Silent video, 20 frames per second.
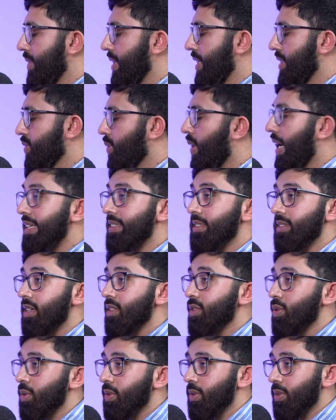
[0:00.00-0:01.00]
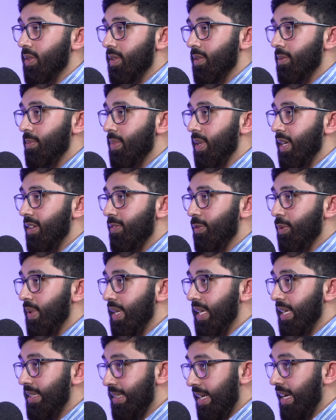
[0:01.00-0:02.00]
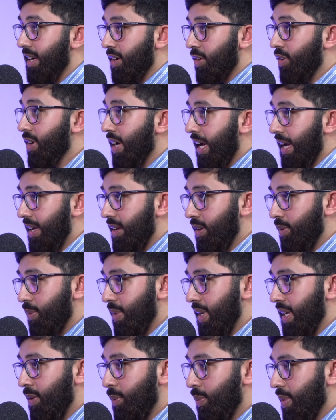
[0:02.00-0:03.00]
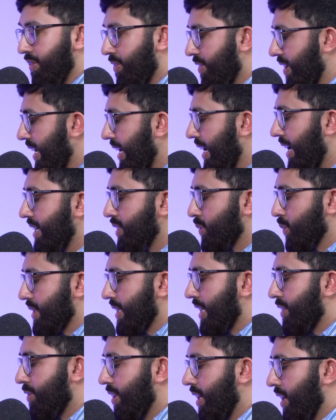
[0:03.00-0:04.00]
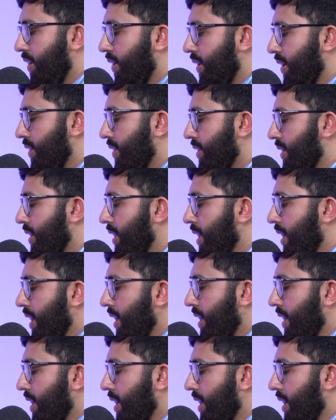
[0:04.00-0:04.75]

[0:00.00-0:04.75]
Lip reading: it's quite subtle, but if we take a look at it, we realize what's really going on.